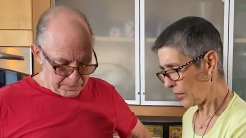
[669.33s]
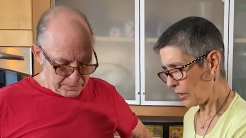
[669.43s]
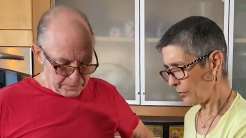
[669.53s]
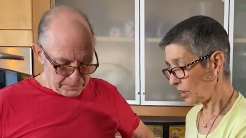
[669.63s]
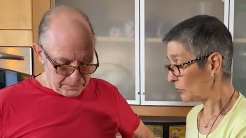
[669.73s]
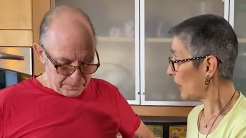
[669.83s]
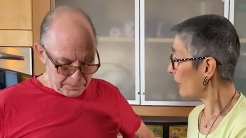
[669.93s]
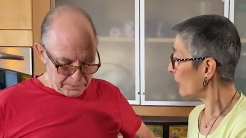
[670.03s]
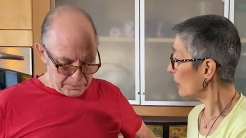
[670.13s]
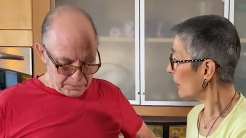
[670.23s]
Speaker 1: how much did we
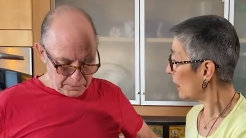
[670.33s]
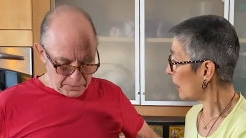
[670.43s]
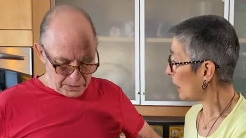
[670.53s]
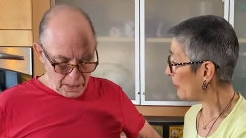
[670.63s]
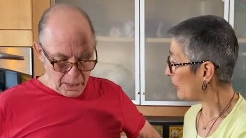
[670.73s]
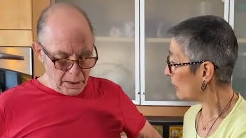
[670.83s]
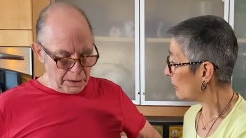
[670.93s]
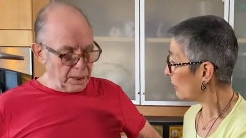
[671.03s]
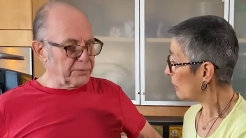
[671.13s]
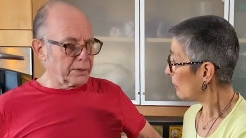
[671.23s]
have? A cup? Uh,
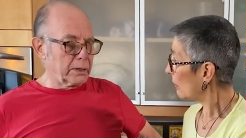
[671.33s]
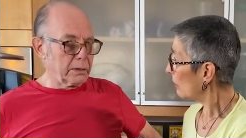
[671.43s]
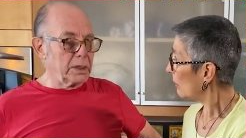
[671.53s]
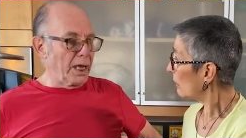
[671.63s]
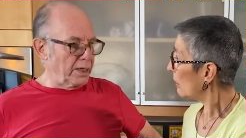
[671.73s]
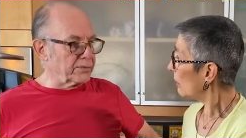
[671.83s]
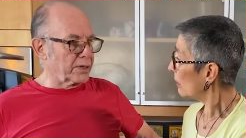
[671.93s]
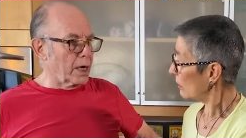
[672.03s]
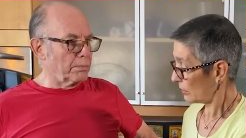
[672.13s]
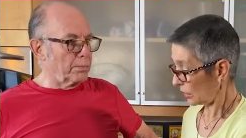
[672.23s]
Speaker 2: that's, yeah, that's a
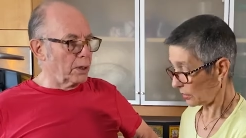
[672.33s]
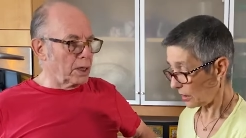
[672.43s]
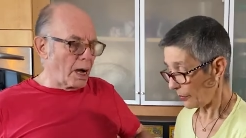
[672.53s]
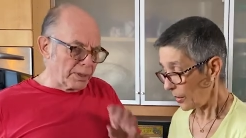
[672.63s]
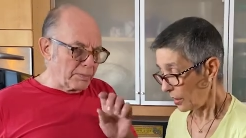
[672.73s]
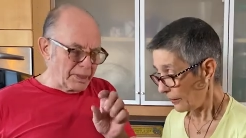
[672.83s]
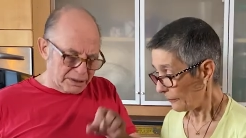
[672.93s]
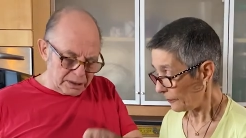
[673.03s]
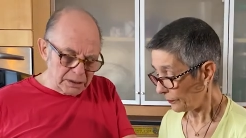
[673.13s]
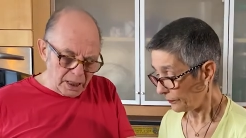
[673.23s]
cup. That's a, a cup? cup and a
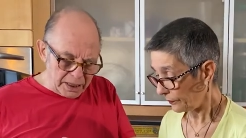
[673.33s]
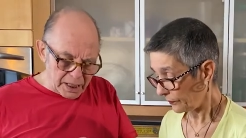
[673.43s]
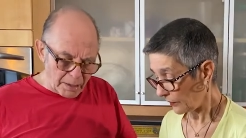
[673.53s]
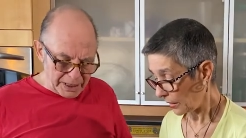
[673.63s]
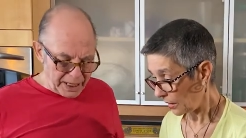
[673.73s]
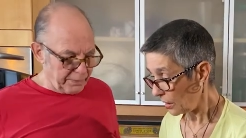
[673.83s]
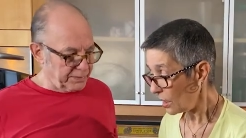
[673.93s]
bit, nearly a cup and a half.